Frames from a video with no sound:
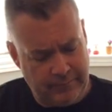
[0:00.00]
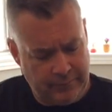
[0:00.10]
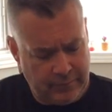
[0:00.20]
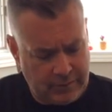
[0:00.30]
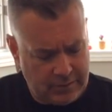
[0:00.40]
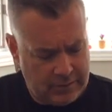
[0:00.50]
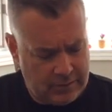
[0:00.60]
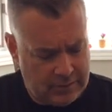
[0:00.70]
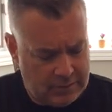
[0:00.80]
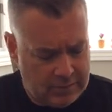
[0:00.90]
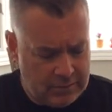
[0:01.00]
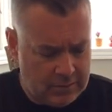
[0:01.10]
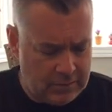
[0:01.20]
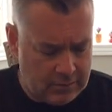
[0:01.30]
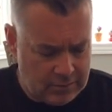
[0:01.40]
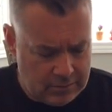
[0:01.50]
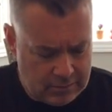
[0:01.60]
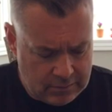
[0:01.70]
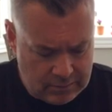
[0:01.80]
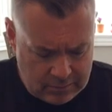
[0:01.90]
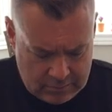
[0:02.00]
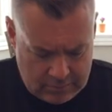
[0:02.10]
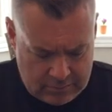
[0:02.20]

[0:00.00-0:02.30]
(no one is talking)